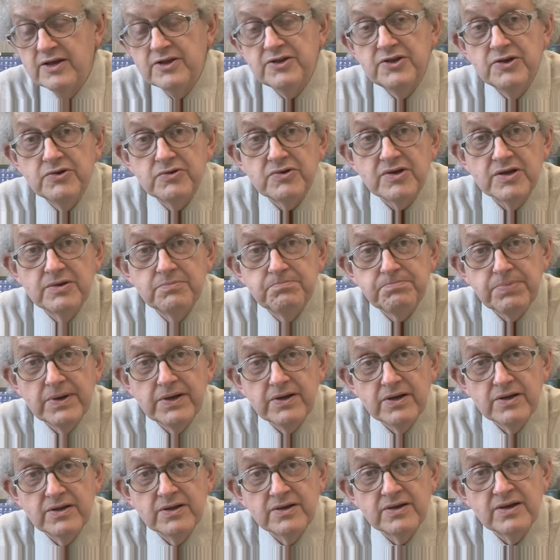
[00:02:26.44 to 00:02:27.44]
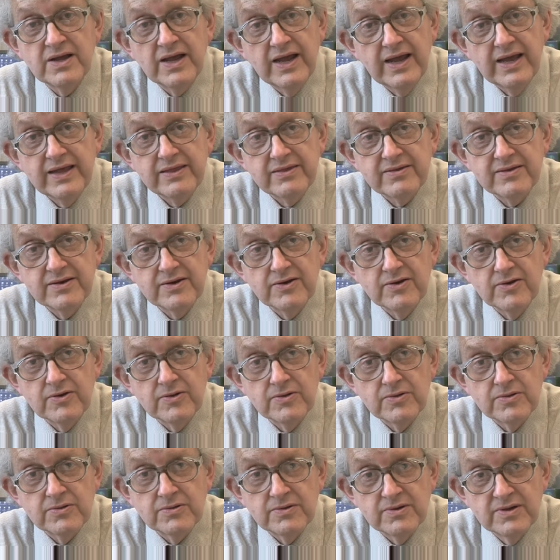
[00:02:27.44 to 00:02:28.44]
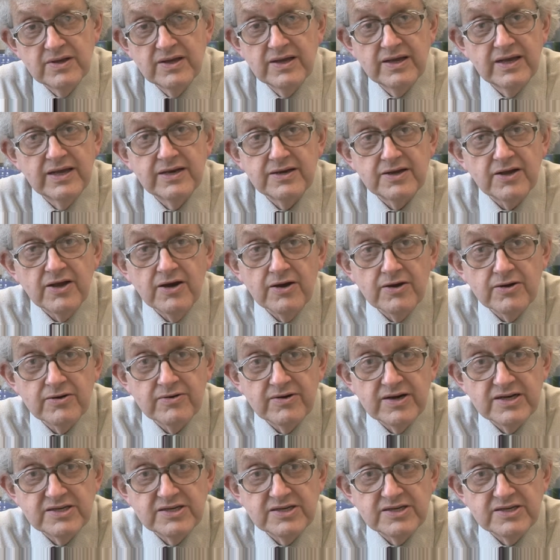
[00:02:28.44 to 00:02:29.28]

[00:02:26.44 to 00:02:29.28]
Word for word: You can burn ethanol in car